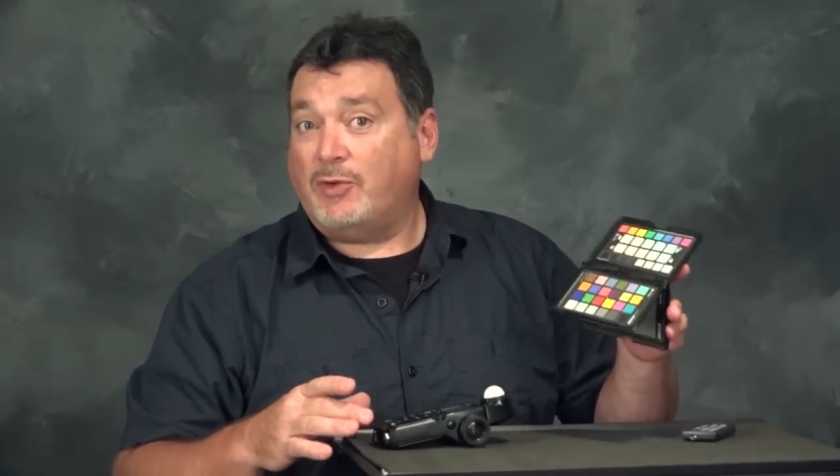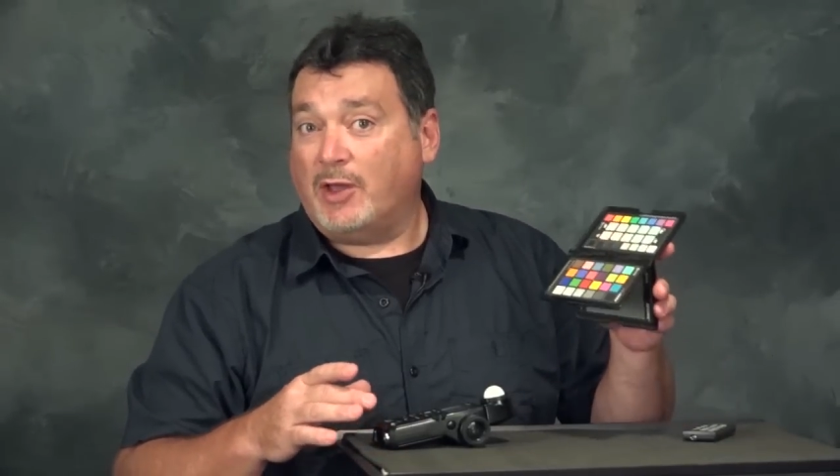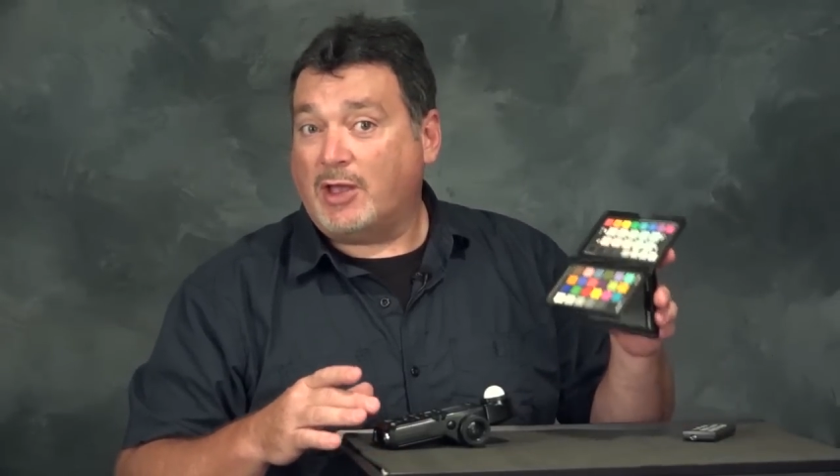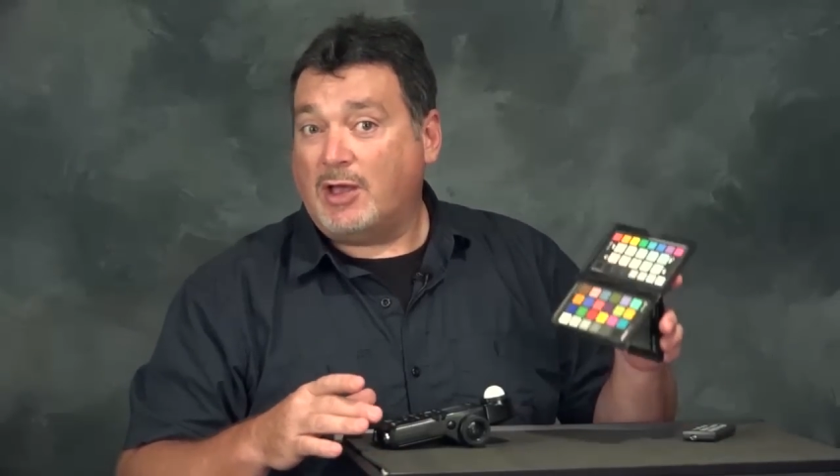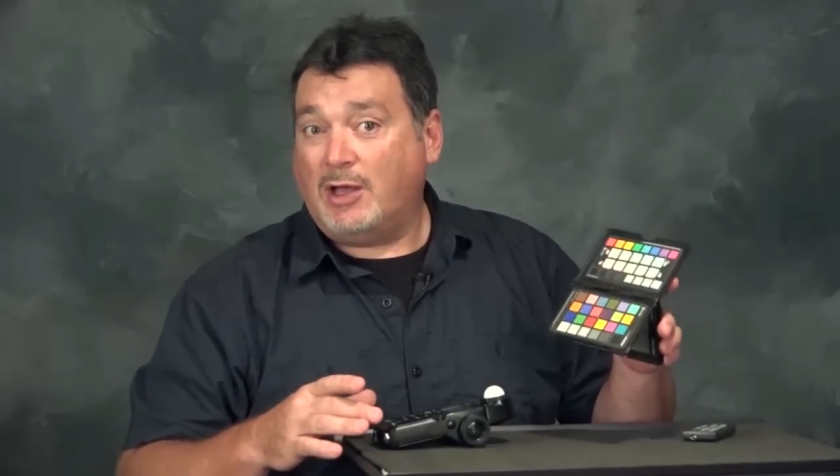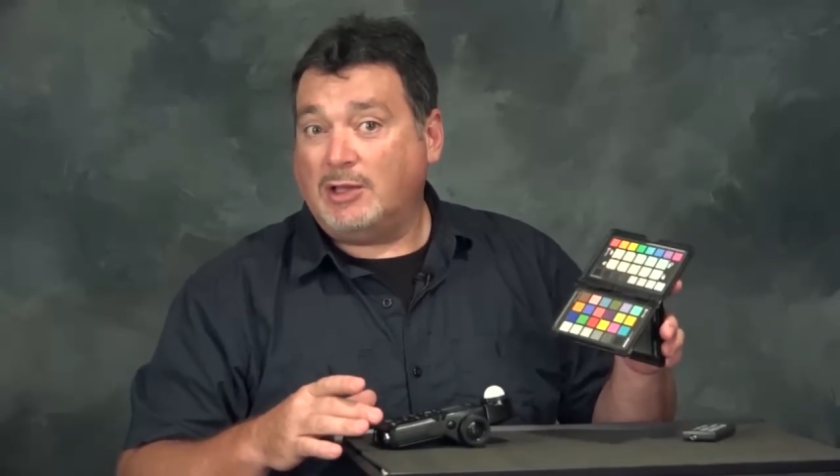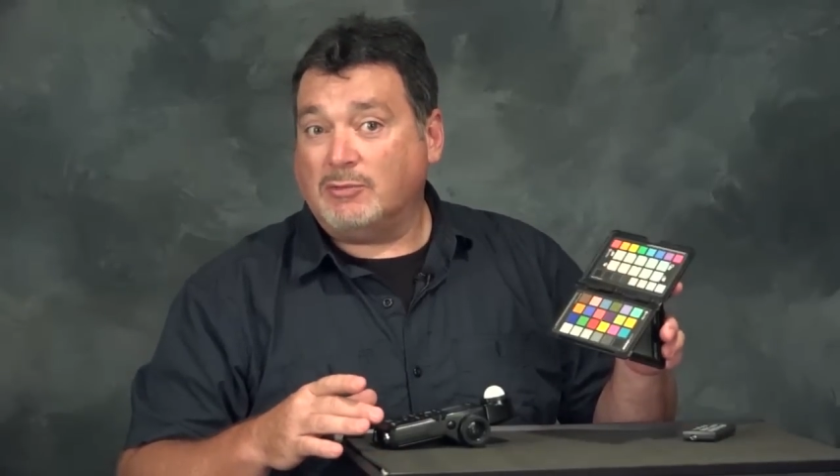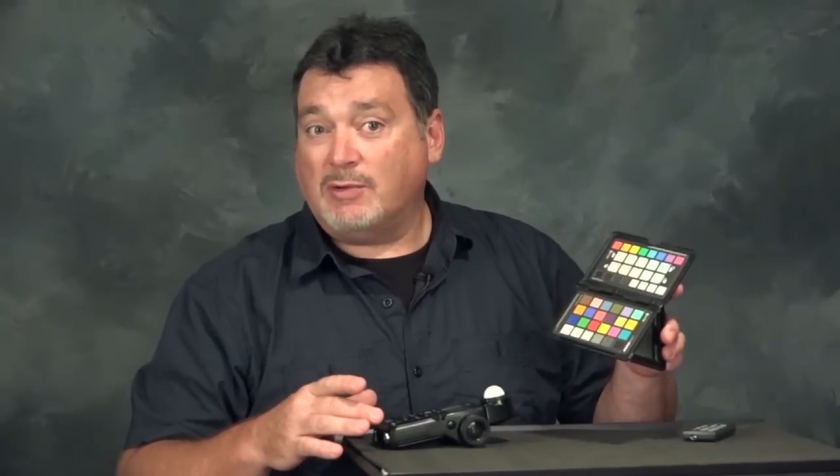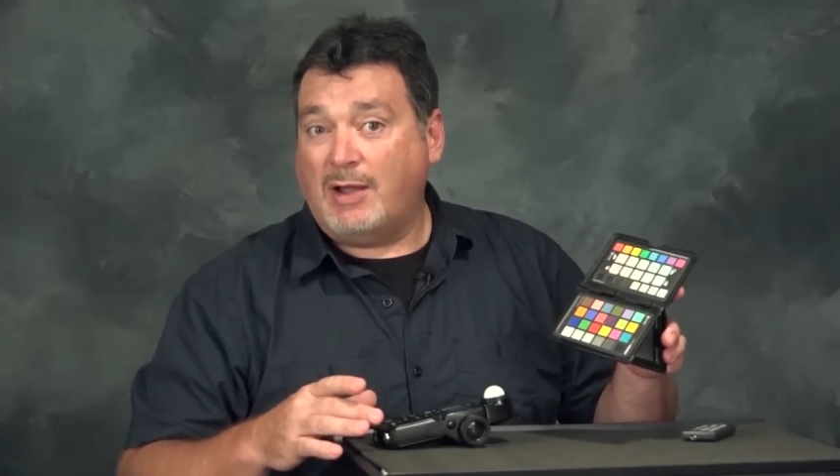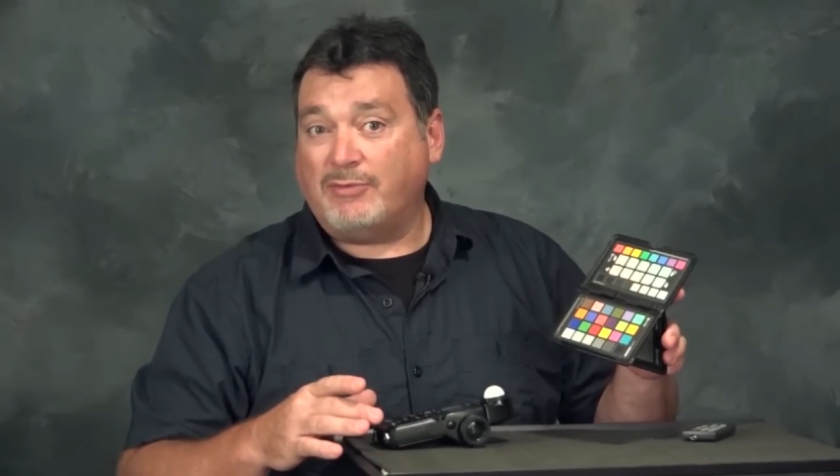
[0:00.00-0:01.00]
with a color
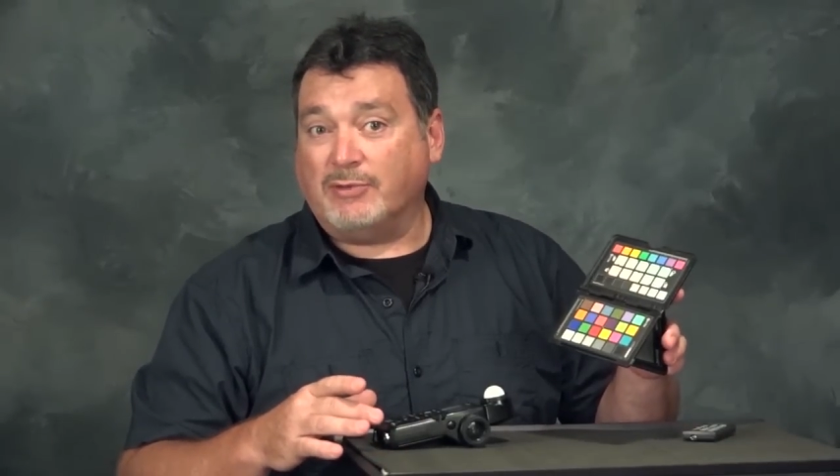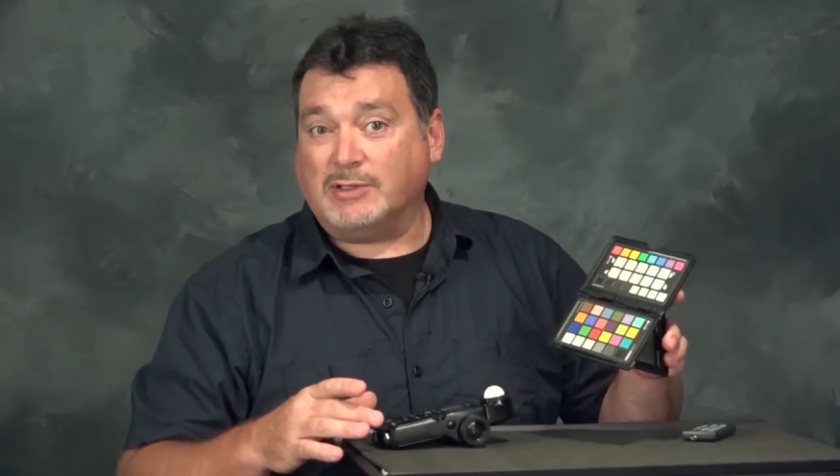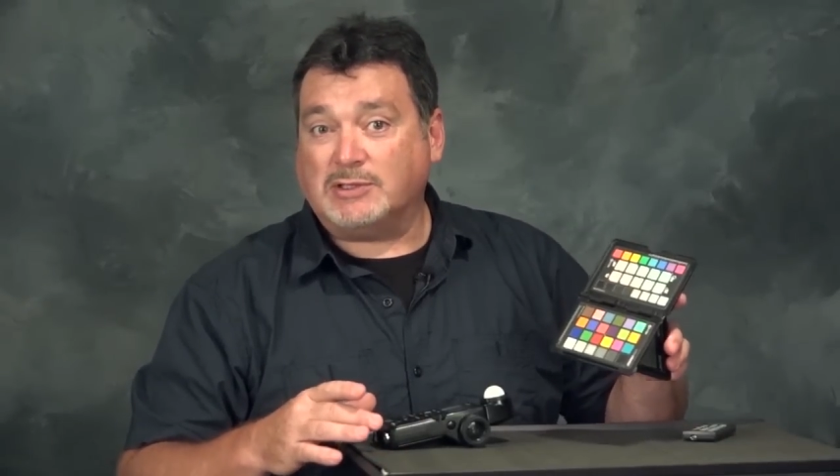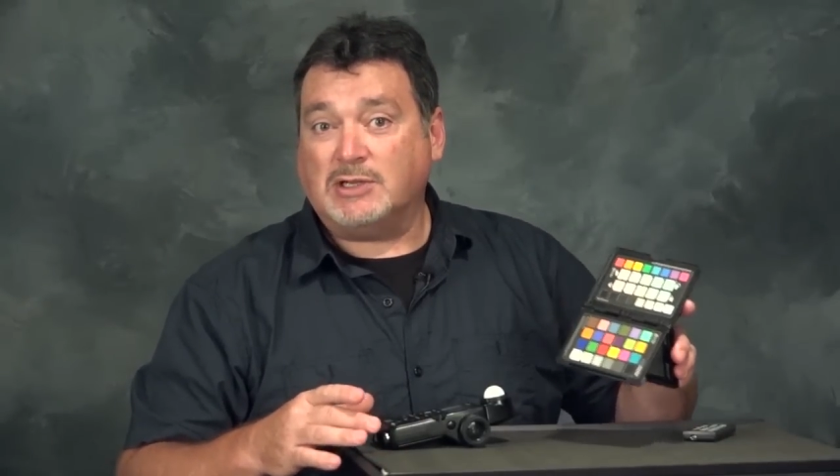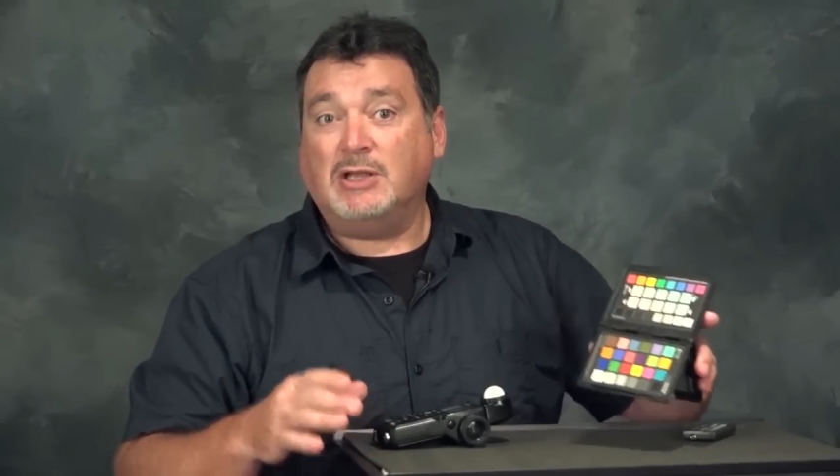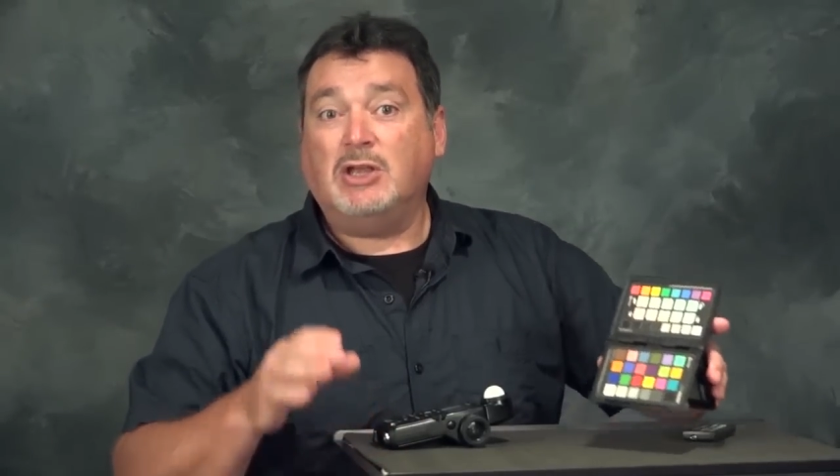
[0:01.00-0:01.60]
reference,